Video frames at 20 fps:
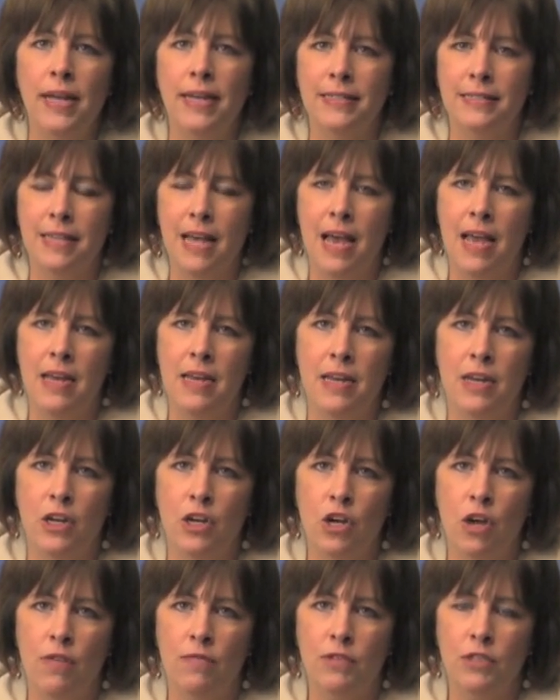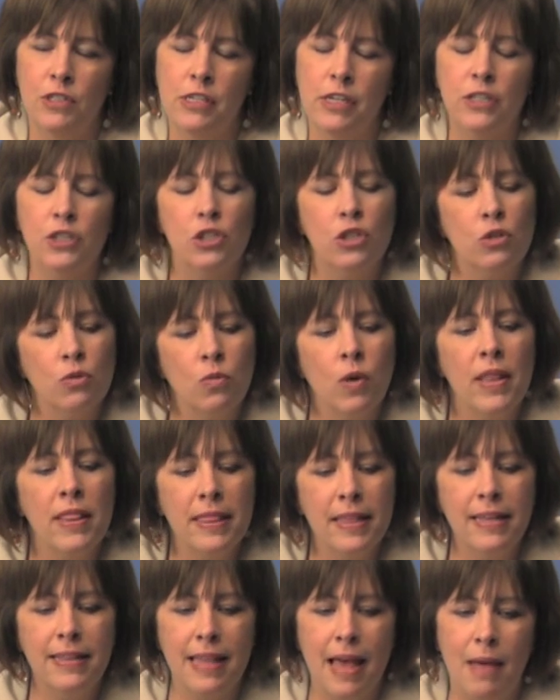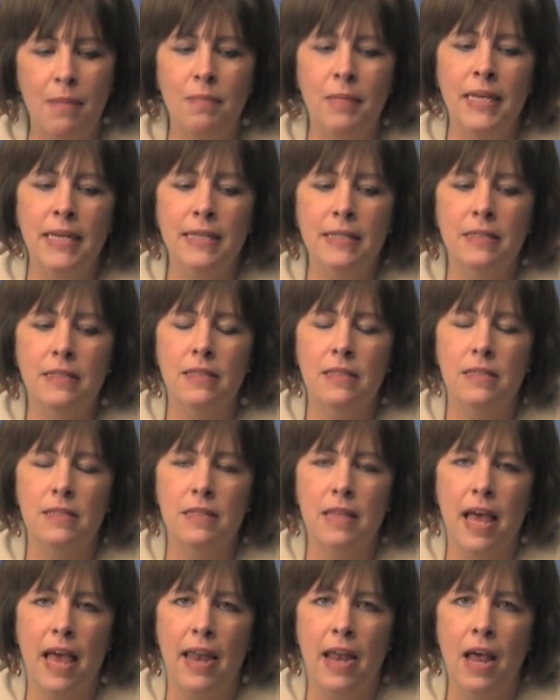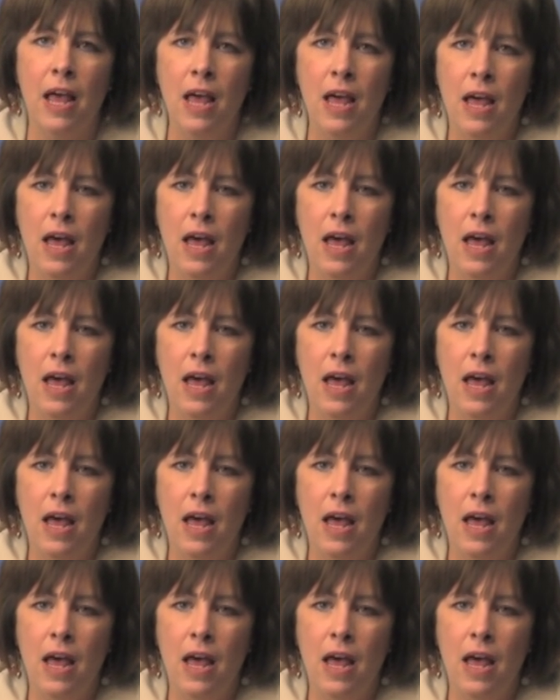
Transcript: anxiety in a conversation, one thing that means is that